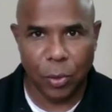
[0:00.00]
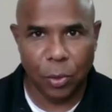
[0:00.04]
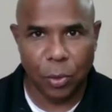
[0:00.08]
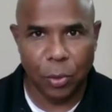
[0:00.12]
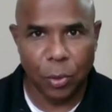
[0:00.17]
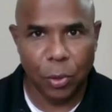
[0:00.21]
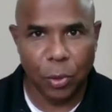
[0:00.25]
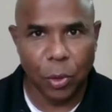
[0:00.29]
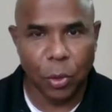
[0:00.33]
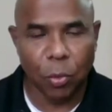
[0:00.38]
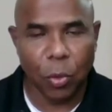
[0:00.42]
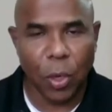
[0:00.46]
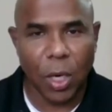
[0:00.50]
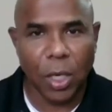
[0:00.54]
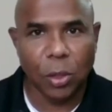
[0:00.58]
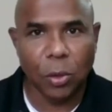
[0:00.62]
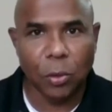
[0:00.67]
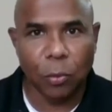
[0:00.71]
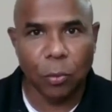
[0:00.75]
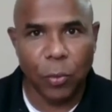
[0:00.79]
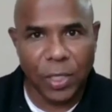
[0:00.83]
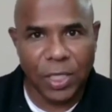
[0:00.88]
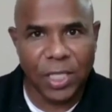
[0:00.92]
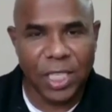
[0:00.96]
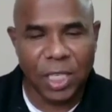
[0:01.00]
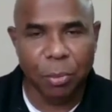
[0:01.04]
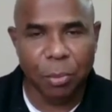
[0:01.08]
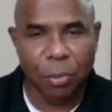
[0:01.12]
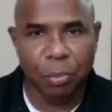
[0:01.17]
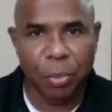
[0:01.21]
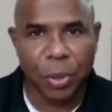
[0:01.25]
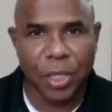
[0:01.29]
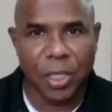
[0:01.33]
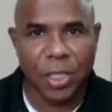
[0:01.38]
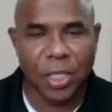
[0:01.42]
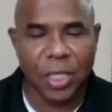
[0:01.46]
Do you want to visit him
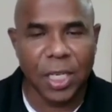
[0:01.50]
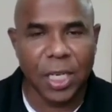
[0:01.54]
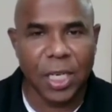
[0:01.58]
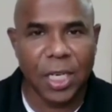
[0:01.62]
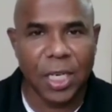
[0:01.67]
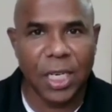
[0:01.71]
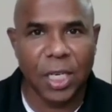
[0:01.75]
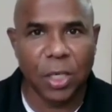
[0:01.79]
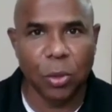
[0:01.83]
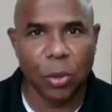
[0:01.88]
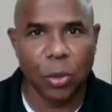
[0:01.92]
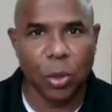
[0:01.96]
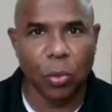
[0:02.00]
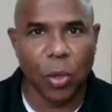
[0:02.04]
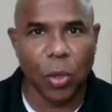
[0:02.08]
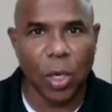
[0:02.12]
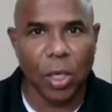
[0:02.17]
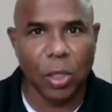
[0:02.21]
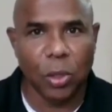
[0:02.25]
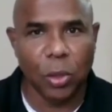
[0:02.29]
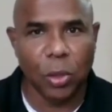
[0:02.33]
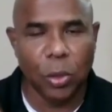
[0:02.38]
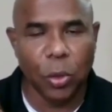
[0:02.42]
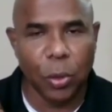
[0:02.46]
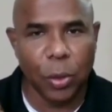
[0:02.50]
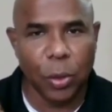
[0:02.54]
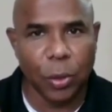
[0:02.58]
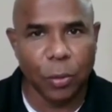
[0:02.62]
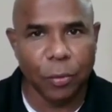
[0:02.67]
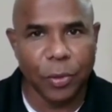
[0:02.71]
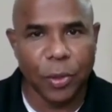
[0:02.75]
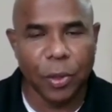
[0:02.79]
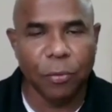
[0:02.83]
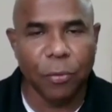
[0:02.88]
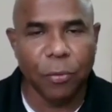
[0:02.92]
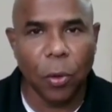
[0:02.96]
personally? Do you want to do it
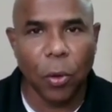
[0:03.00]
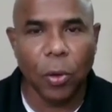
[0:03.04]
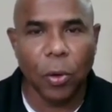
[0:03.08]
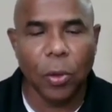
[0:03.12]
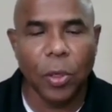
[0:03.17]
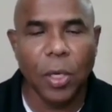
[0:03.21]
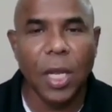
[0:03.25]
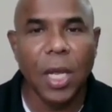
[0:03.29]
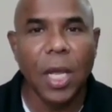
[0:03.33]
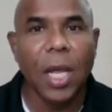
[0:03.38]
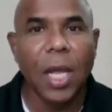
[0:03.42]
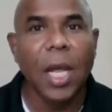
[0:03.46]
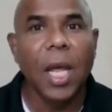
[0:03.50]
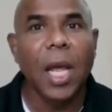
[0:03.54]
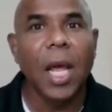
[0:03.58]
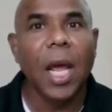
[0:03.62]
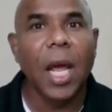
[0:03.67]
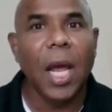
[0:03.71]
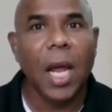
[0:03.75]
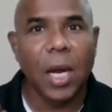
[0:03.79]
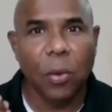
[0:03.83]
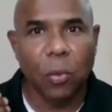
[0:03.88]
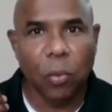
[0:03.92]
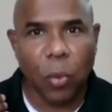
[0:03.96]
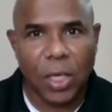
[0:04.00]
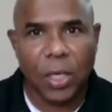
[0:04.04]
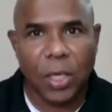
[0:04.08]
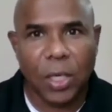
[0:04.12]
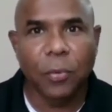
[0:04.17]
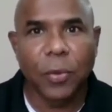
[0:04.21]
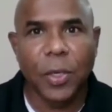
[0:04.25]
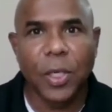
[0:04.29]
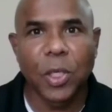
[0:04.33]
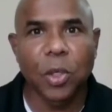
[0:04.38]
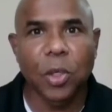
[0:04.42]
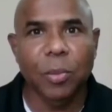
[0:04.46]
over the phone? And
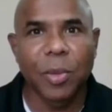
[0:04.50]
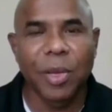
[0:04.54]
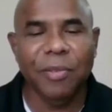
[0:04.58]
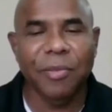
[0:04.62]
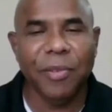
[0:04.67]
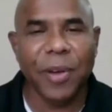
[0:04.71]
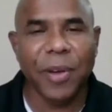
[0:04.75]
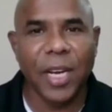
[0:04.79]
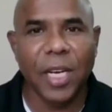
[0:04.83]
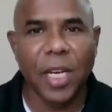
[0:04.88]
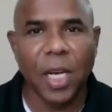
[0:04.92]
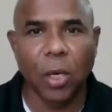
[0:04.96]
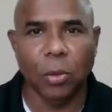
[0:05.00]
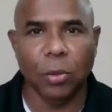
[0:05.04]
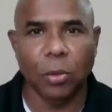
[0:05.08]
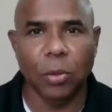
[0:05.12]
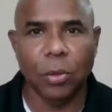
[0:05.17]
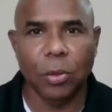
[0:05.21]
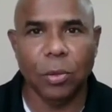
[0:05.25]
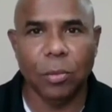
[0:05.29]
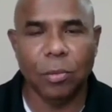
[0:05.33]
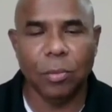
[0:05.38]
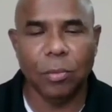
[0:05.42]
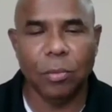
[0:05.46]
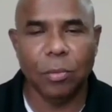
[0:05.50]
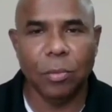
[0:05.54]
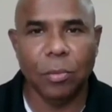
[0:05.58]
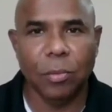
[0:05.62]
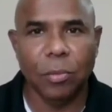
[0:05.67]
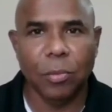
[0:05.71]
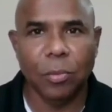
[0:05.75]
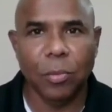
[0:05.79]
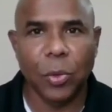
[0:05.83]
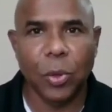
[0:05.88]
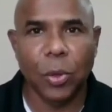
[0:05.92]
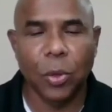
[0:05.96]
whatever you may find out
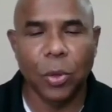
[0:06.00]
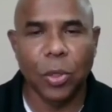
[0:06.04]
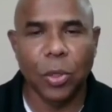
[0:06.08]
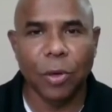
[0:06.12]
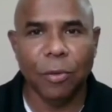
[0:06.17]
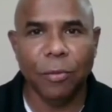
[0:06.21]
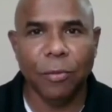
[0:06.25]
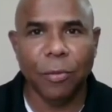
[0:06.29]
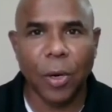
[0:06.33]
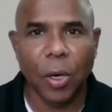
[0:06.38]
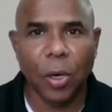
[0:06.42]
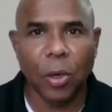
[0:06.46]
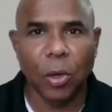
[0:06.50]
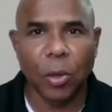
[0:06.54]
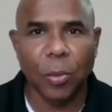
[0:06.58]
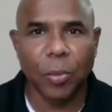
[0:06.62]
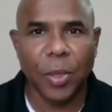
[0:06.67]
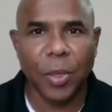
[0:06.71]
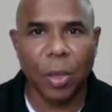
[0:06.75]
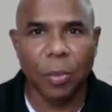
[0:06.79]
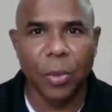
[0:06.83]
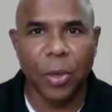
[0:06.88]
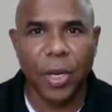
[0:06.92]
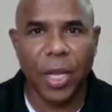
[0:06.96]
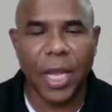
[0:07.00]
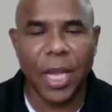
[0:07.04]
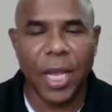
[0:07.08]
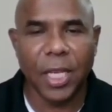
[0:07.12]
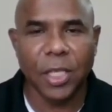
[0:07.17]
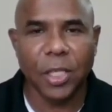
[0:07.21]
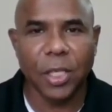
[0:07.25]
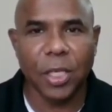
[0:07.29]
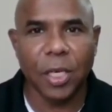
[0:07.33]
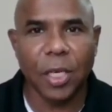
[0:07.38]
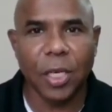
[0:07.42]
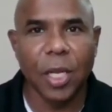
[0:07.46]
through your follow up
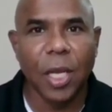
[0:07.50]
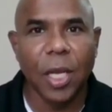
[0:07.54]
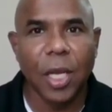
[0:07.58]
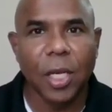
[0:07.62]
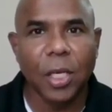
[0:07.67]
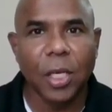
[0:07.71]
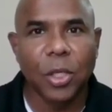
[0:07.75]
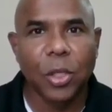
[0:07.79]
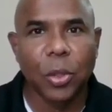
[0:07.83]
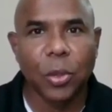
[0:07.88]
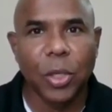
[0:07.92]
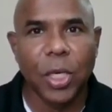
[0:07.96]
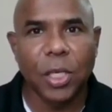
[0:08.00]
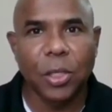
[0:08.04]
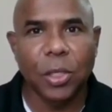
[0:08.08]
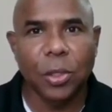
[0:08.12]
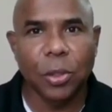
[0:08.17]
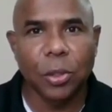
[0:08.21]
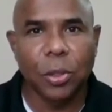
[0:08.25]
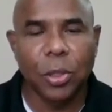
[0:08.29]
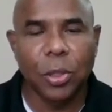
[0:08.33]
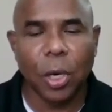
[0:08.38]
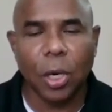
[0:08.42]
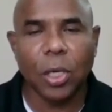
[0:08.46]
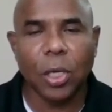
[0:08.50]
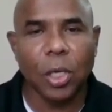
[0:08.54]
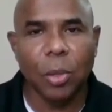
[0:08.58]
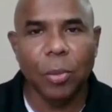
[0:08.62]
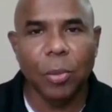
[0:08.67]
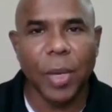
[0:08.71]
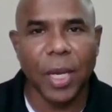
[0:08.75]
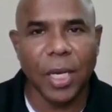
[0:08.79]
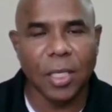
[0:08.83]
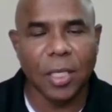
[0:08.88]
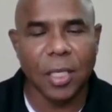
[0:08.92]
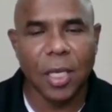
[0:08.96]
communication, you need to
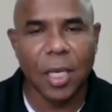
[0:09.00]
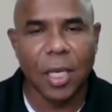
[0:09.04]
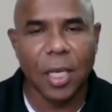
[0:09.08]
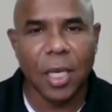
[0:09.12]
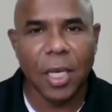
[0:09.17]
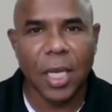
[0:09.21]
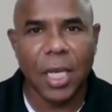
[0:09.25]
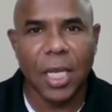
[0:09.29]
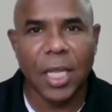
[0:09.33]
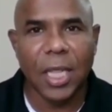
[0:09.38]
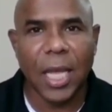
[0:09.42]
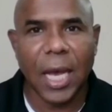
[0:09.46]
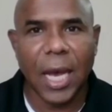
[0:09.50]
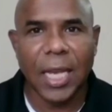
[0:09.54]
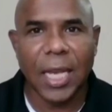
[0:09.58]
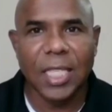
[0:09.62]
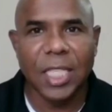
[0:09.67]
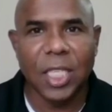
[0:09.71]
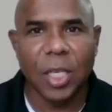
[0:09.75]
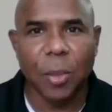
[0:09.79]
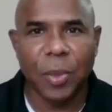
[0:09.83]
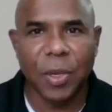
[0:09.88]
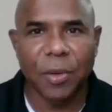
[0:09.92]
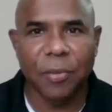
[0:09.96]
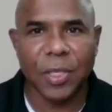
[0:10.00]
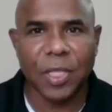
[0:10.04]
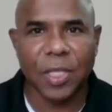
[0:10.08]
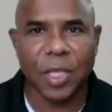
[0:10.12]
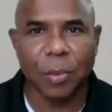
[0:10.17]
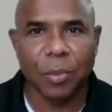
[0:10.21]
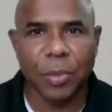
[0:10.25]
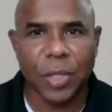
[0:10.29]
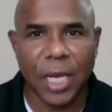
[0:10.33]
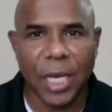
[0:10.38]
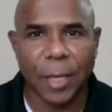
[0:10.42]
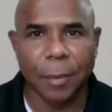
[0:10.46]
document in the ICP for
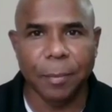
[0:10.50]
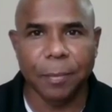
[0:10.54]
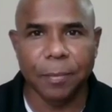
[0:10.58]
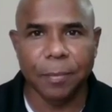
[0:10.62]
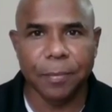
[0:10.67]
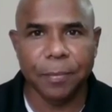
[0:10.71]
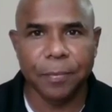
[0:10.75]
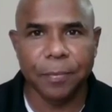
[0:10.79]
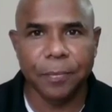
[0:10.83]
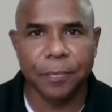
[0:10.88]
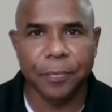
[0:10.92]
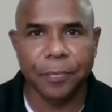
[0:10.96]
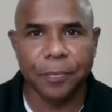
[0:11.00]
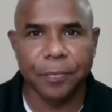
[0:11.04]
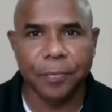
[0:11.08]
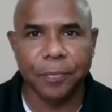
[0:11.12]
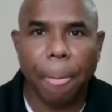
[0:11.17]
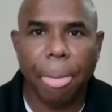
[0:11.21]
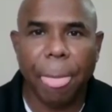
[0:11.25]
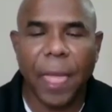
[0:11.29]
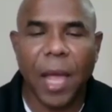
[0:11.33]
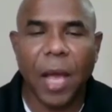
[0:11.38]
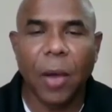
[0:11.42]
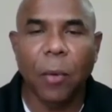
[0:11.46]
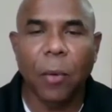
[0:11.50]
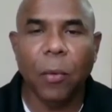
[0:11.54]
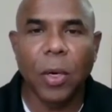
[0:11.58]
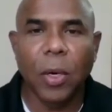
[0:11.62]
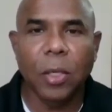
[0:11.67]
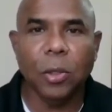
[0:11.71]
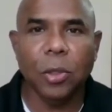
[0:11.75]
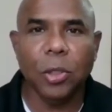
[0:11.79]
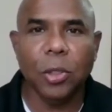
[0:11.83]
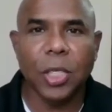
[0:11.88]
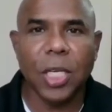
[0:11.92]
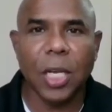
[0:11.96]
some time. I
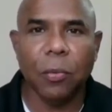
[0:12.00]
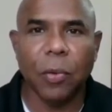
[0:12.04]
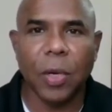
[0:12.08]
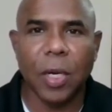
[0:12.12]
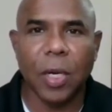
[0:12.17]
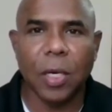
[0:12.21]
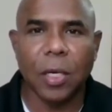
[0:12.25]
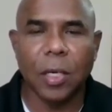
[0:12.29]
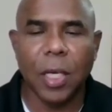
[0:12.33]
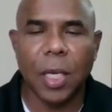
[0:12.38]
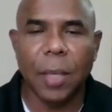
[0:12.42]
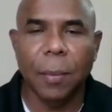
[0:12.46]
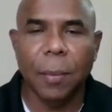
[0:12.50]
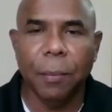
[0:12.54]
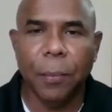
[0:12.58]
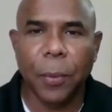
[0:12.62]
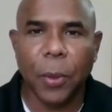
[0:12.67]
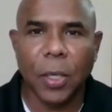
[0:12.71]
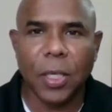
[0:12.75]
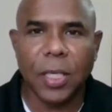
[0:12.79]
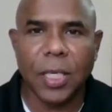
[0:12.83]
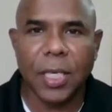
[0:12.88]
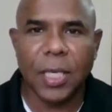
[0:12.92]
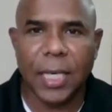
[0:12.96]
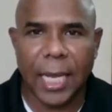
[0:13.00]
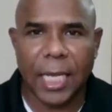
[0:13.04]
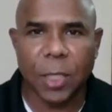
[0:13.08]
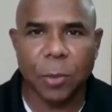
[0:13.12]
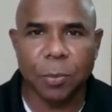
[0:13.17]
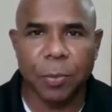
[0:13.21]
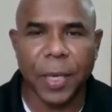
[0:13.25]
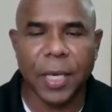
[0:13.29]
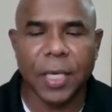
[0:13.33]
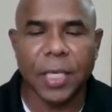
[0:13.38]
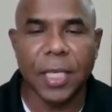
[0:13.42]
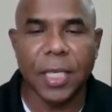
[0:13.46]
want to share one important
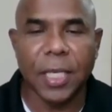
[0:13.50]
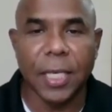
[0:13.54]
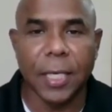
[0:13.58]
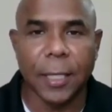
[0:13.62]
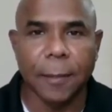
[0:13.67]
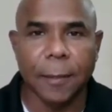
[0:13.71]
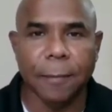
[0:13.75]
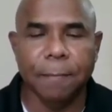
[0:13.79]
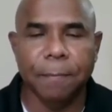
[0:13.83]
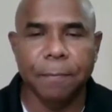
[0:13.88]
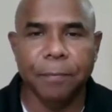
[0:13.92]
aspect here.